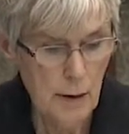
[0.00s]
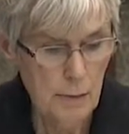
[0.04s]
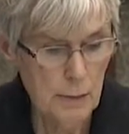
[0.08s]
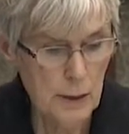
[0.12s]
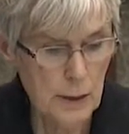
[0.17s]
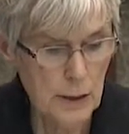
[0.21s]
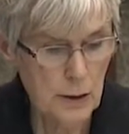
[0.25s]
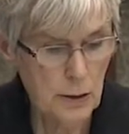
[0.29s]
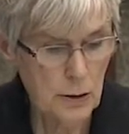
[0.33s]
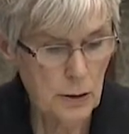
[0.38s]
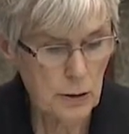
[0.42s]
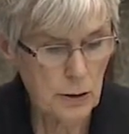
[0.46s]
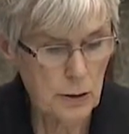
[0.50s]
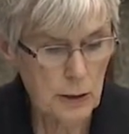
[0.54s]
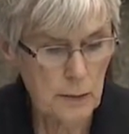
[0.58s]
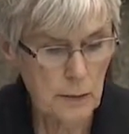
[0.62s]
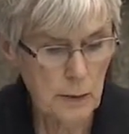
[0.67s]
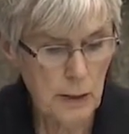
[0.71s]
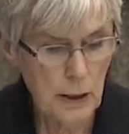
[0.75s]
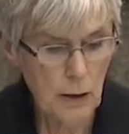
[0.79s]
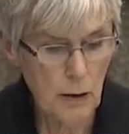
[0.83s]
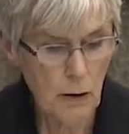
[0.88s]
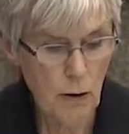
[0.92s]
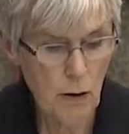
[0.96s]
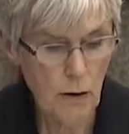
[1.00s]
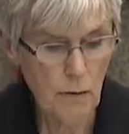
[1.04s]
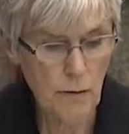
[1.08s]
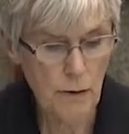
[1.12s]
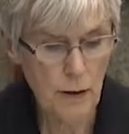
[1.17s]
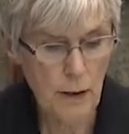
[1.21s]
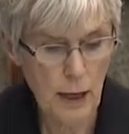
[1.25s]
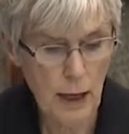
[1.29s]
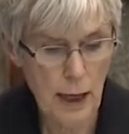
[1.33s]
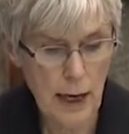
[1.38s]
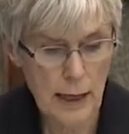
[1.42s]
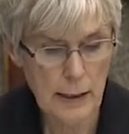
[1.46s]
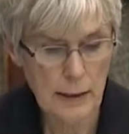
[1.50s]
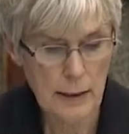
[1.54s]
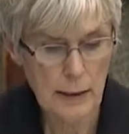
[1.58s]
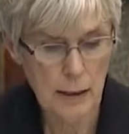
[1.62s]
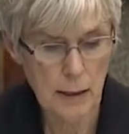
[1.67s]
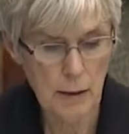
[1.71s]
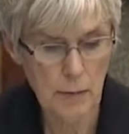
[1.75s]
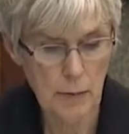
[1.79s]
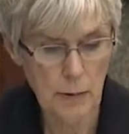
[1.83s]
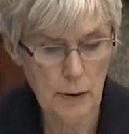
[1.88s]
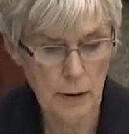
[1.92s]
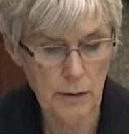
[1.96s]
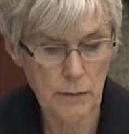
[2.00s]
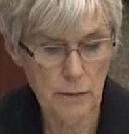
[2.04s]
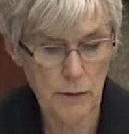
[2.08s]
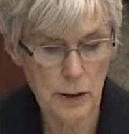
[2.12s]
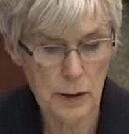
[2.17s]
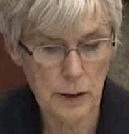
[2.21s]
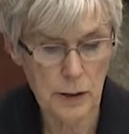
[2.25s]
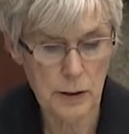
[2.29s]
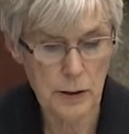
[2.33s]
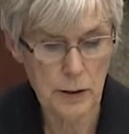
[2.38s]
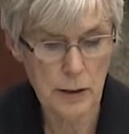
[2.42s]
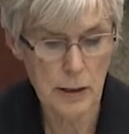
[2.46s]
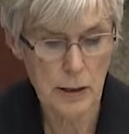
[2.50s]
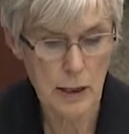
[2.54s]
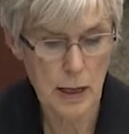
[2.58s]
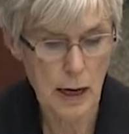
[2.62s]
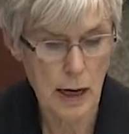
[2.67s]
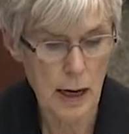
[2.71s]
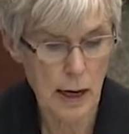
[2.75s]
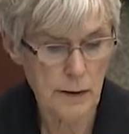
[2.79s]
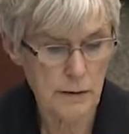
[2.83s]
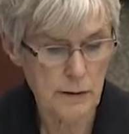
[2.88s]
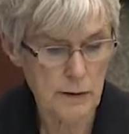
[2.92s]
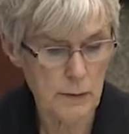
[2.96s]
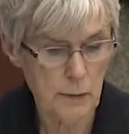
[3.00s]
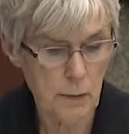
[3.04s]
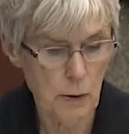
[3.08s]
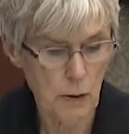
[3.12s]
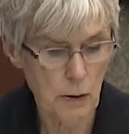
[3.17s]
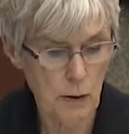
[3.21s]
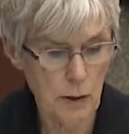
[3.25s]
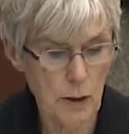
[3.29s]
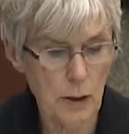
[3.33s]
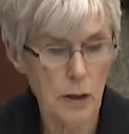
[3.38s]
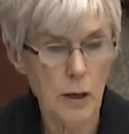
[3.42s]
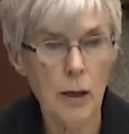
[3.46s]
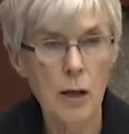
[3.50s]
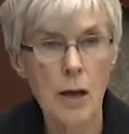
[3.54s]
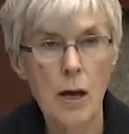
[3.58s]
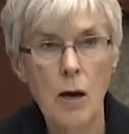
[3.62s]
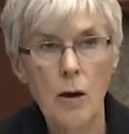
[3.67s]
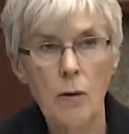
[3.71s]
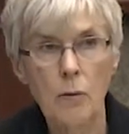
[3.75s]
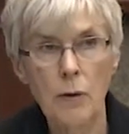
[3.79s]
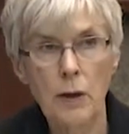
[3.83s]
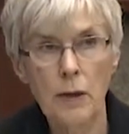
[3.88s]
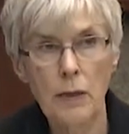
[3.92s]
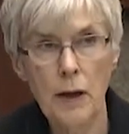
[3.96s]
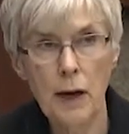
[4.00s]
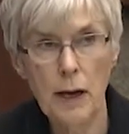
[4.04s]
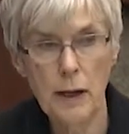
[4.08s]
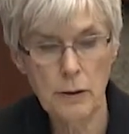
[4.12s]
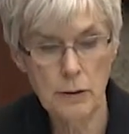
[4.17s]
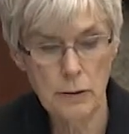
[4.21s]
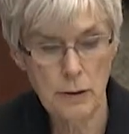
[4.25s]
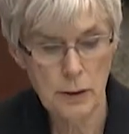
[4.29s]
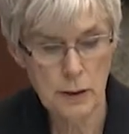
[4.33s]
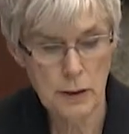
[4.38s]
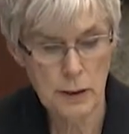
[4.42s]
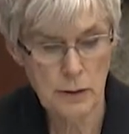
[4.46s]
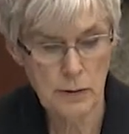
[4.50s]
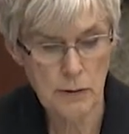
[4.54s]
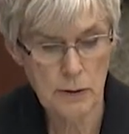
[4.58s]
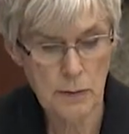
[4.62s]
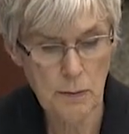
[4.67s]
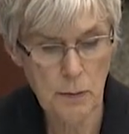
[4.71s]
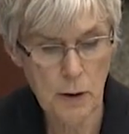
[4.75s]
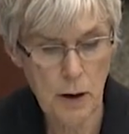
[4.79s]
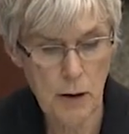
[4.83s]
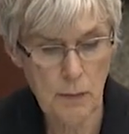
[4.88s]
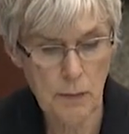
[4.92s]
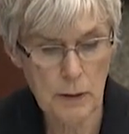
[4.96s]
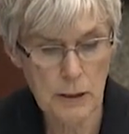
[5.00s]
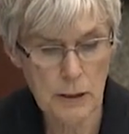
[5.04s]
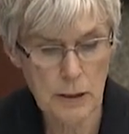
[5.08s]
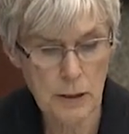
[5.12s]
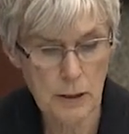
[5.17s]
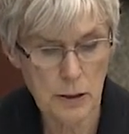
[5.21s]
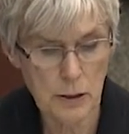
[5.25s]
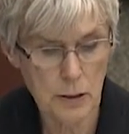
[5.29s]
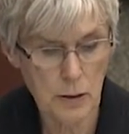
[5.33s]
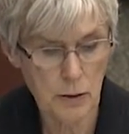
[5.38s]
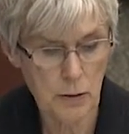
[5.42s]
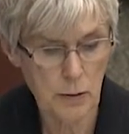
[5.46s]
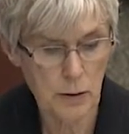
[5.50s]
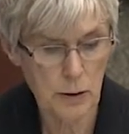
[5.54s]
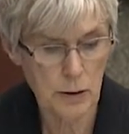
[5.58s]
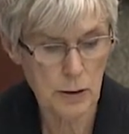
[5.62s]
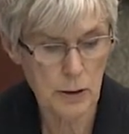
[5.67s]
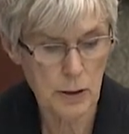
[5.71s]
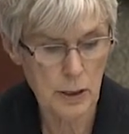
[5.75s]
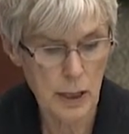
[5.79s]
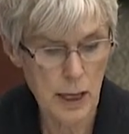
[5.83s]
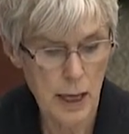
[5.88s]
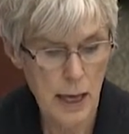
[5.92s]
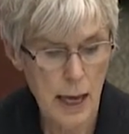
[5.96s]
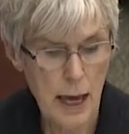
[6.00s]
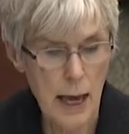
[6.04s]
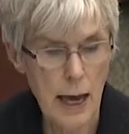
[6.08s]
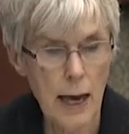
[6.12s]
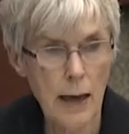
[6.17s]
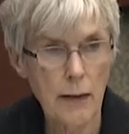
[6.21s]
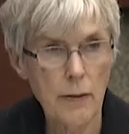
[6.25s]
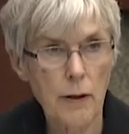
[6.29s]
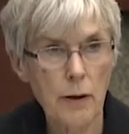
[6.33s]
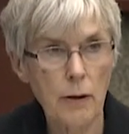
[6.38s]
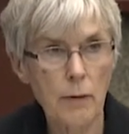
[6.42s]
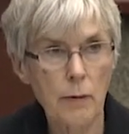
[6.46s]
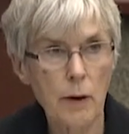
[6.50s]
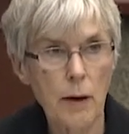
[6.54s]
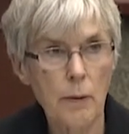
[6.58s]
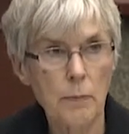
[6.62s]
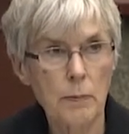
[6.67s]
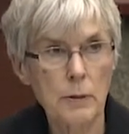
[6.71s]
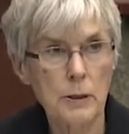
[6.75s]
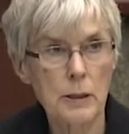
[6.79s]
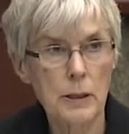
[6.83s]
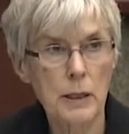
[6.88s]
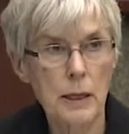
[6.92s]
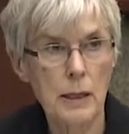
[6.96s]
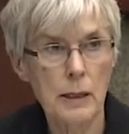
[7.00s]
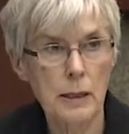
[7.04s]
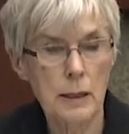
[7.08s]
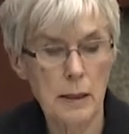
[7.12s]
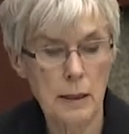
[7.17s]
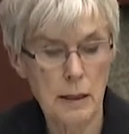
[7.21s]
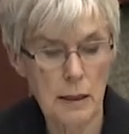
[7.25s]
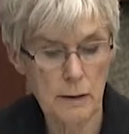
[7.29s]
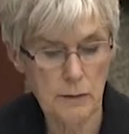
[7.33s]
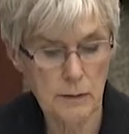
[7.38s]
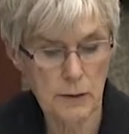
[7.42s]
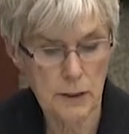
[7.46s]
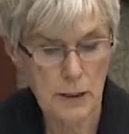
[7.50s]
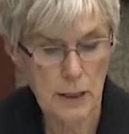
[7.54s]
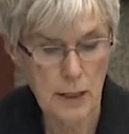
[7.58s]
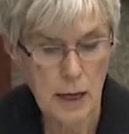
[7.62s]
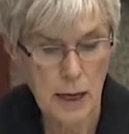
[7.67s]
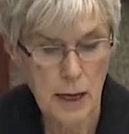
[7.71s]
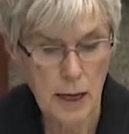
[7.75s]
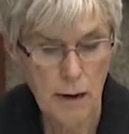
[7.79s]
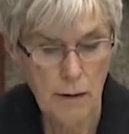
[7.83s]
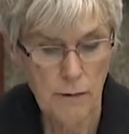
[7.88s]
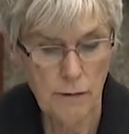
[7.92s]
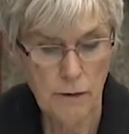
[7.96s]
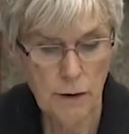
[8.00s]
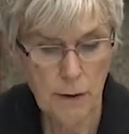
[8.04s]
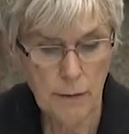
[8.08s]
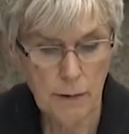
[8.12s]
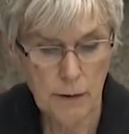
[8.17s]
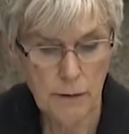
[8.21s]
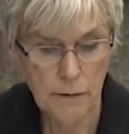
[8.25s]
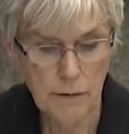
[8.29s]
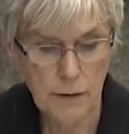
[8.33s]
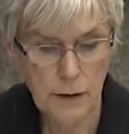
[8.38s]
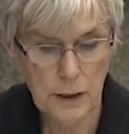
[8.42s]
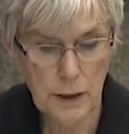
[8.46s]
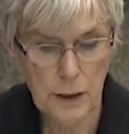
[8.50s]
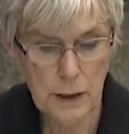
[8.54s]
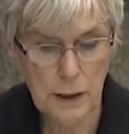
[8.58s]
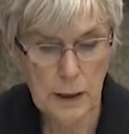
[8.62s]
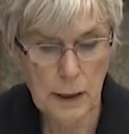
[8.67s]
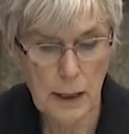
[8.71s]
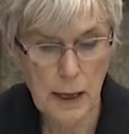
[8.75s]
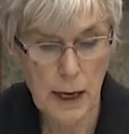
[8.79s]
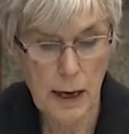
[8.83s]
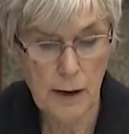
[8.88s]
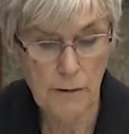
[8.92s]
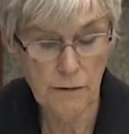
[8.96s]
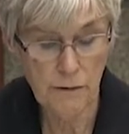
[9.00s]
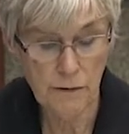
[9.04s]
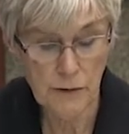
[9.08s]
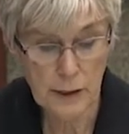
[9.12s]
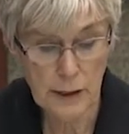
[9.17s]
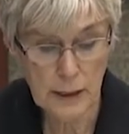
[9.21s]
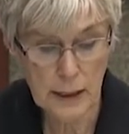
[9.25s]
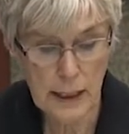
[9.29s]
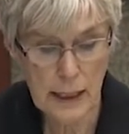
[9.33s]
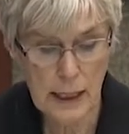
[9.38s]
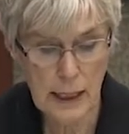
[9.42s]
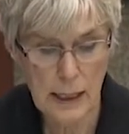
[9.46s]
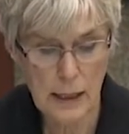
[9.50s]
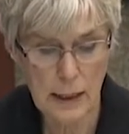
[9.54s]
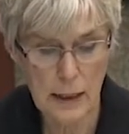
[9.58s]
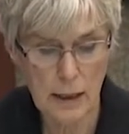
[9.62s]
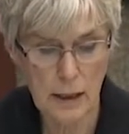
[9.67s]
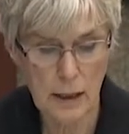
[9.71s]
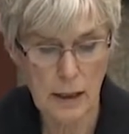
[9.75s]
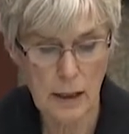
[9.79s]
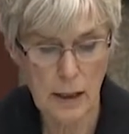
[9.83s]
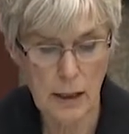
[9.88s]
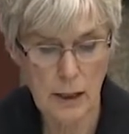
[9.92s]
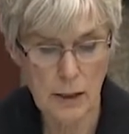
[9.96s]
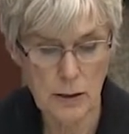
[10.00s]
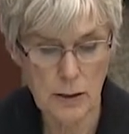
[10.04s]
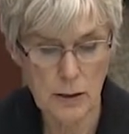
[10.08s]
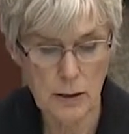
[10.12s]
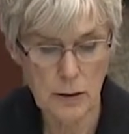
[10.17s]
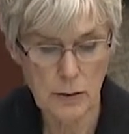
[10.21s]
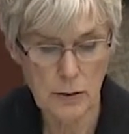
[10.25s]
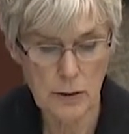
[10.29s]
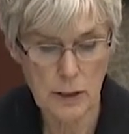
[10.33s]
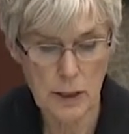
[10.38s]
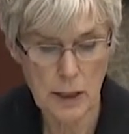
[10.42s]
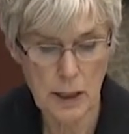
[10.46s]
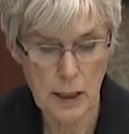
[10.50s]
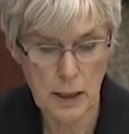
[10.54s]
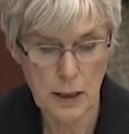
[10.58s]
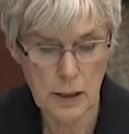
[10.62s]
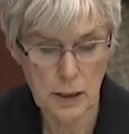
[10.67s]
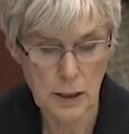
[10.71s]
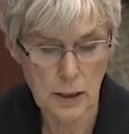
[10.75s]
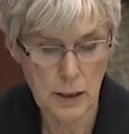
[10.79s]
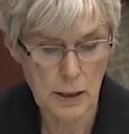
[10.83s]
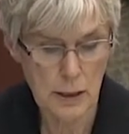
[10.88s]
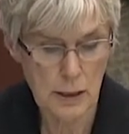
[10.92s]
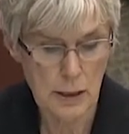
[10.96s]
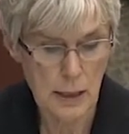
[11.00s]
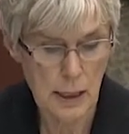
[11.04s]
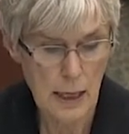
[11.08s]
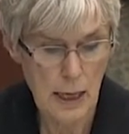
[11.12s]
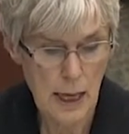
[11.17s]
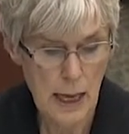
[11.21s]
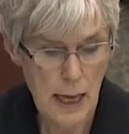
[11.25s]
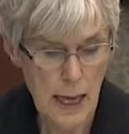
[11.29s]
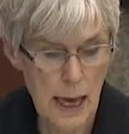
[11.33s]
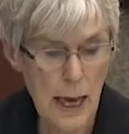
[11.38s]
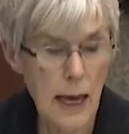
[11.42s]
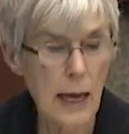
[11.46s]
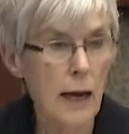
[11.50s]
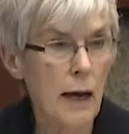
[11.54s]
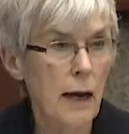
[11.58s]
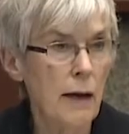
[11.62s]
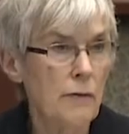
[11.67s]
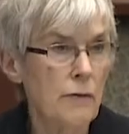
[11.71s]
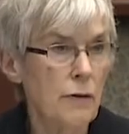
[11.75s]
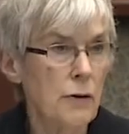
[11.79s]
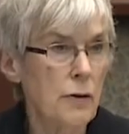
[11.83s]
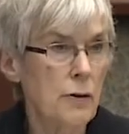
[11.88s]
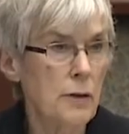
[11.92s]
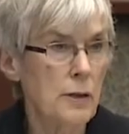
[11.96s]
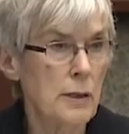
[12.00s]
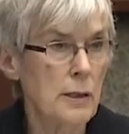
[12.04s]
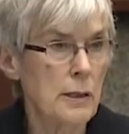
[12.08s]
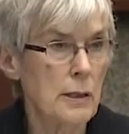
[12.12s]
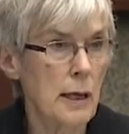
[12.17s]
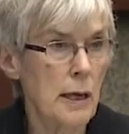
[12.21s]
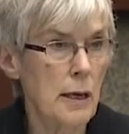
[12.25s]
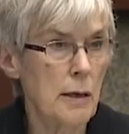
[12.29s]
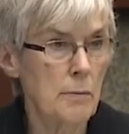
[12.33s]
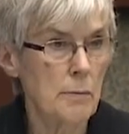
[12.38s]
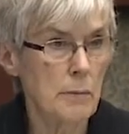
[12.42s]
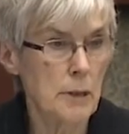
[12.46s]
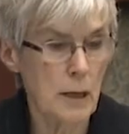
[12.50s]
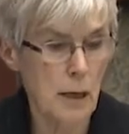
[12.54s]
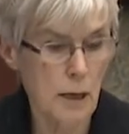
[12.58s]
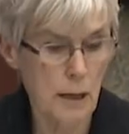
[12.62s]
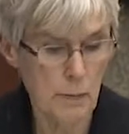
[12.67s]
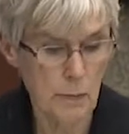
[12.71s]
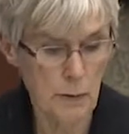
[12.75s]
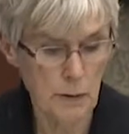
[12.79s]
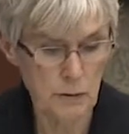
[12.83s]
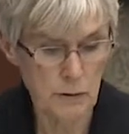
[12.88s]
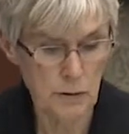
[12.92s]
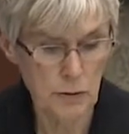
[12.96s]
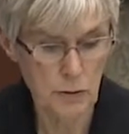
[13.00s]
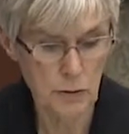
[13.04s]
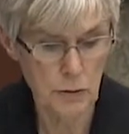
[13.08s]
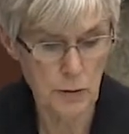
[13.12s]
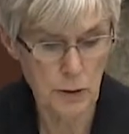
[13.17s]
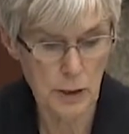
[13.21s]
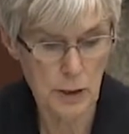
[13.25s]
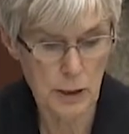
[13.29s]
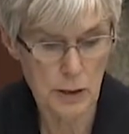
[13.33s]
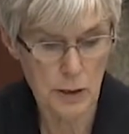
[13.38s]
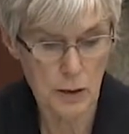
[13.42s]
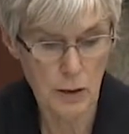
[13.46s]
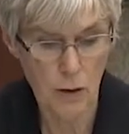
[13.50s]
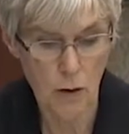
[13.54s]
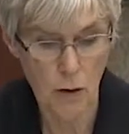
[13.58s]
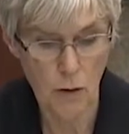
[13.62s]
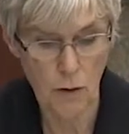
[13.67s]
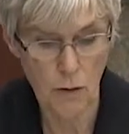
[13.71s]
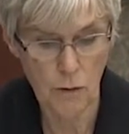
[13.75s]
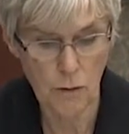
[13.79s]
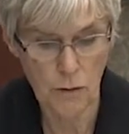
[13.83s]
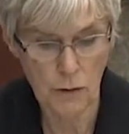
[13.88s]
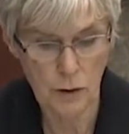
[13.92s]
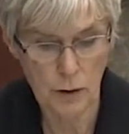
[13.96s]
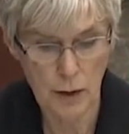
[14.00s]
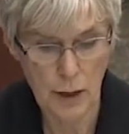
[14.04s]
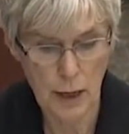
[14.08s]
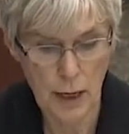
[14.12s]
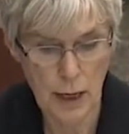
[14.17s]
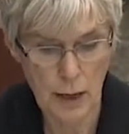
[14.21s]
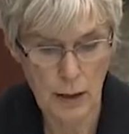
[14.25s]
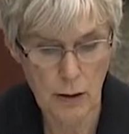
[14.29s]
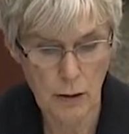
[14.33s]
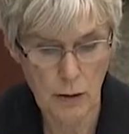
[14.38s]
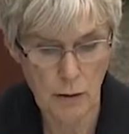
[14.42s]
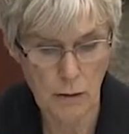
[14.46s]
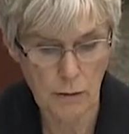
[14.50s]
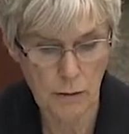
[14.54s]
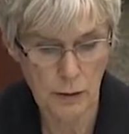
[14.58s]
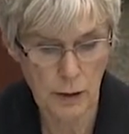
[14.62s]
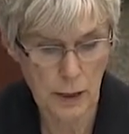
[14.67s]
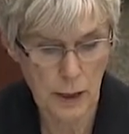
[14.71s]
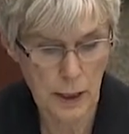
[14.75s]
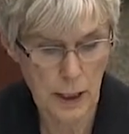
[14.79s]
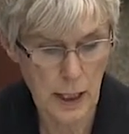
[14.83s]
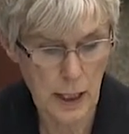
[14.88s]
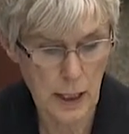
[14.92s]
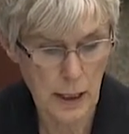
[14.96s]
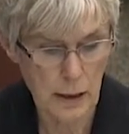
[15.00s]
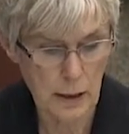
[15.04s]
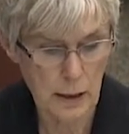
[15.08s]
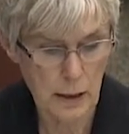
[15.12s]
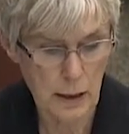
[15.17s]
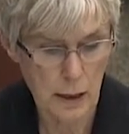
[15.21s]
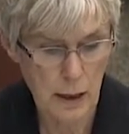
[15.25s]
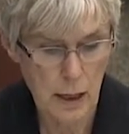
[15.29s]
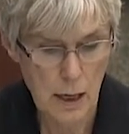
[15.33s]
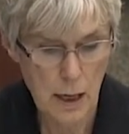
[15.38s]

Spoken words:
Mr. Speaker, over the last number of years, I have spoken with hundreds of small business owners and their representatives from affiliated associations, and I've heard the same type of stories over and over again.